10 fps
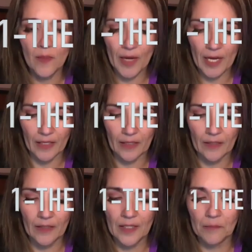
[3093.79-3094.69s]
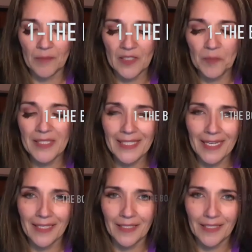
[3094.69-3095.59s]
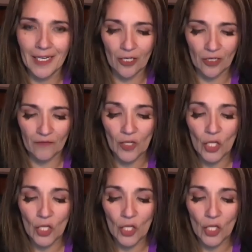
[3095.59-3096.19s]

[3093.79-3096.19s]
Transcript: body, it must be taken care of.